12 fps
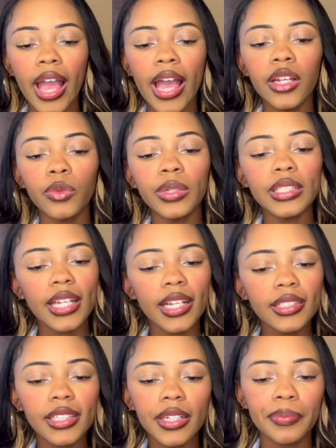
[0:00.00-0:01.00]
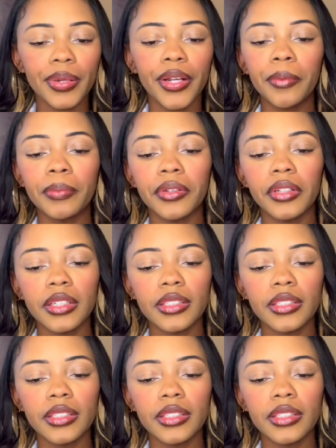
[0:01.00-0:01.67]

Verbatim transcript: and we tend to compare our beauty